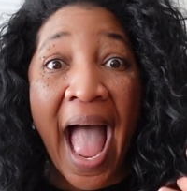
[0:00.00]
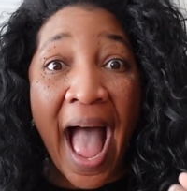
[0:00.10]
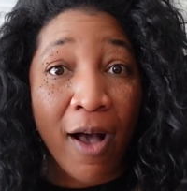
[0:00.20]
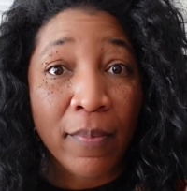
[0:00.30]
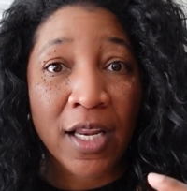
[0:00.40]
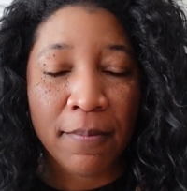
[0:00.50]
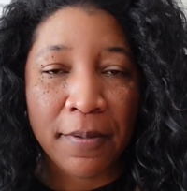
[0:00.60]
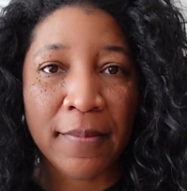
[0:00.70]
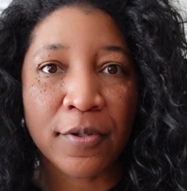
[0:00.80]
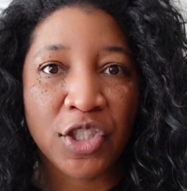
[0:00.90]
How many
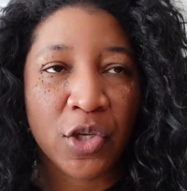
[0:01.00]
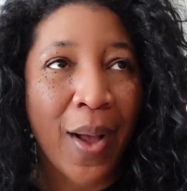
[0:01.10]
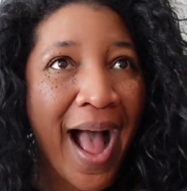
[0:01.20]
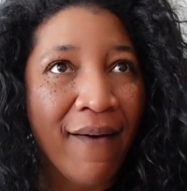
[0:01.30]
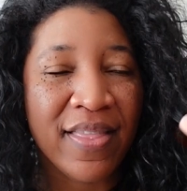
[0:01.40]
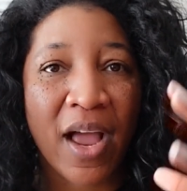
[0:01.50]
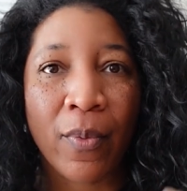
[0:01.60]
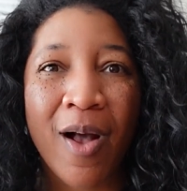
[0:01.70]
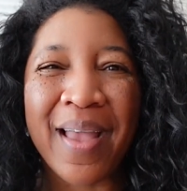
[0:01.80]
people do you have in that realm?